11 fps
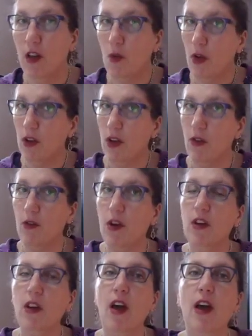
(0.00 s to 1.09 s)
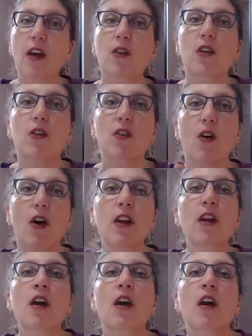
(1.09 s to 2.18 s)
to say, once I've written that out, it's
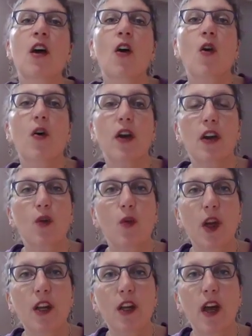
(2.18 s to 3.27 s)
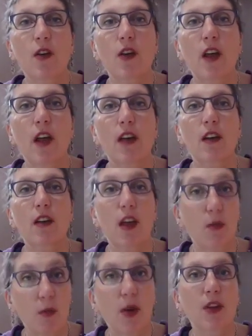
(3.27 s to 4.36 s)
gone. Or I can write it out and
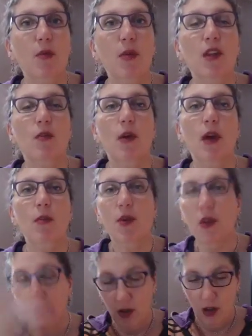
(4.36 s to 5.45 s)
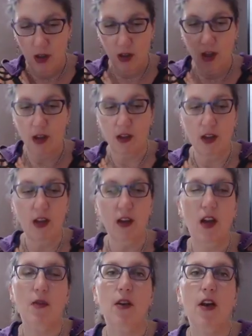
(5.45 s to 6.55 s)
then burn the piece of paper and say, that's
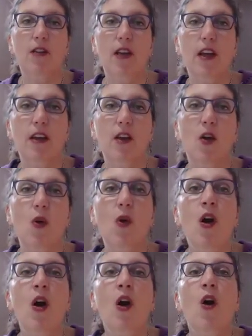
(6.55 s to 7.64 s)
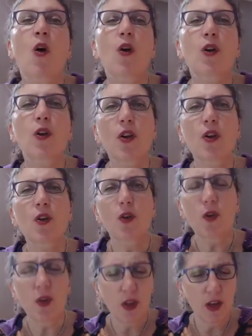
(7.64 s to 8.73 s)
it, I've let it go. Or you can
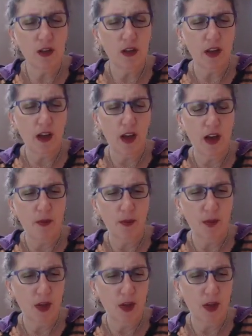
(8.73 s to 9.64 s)
do things like